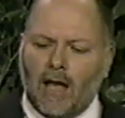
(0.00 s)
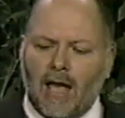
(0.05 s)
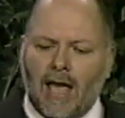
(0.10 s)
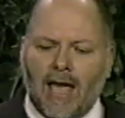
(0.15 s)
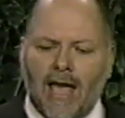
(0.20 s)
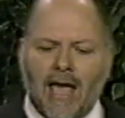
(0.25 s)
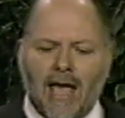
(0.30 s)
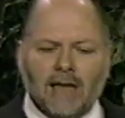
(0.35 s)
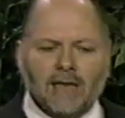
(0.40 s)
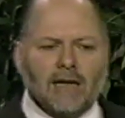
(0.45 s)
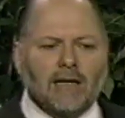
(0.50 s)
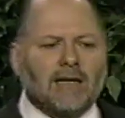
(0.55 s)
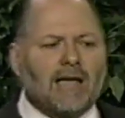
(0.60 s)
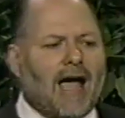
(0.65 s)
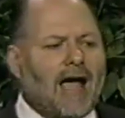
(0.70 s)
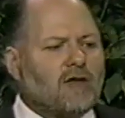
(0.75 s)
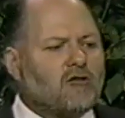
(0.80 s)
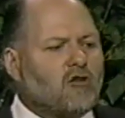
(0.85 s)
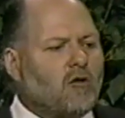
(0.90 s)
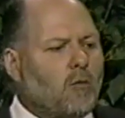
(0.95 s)
And it
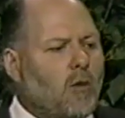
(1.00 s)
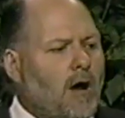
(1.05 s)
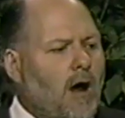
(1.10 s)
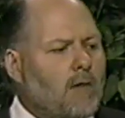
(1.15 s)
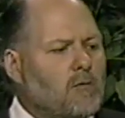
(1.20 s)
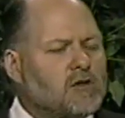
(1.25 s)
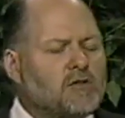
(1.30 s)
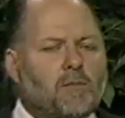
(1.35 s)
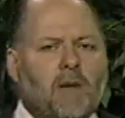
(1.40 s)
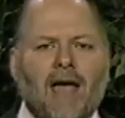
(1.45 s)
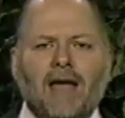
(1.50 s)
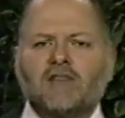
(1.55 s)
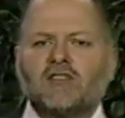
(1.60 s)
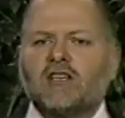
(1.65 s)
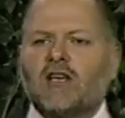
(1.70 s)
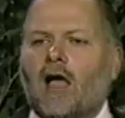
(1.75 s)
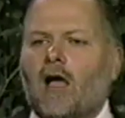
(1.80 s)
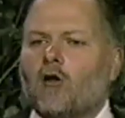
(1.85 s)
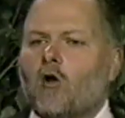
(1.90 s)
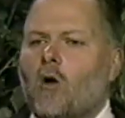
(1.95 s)
got to where I was
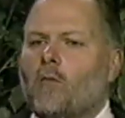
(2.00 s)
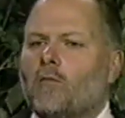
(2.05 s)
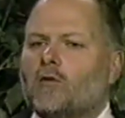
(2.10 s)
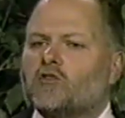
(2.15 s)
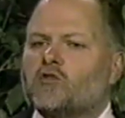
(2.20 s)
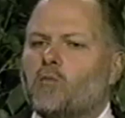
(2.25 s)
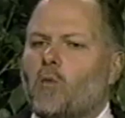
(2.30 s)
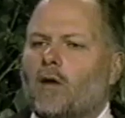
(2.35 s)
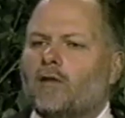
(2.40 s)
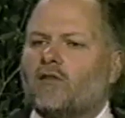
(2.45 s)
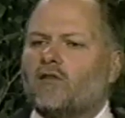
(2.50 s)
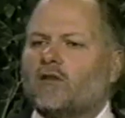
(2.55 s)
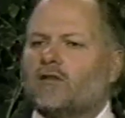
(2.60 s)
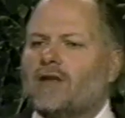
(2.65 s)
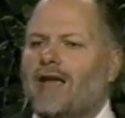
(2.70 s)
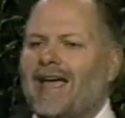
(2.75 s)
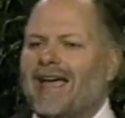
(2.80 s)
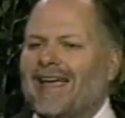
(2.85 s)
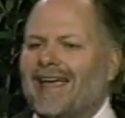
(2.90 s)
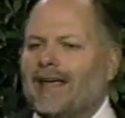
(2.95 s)
passing out almost once a
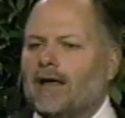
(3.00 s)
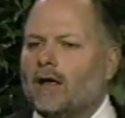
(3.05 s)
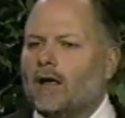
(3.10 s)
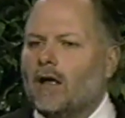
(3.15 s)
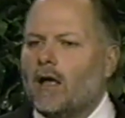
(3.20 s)
day,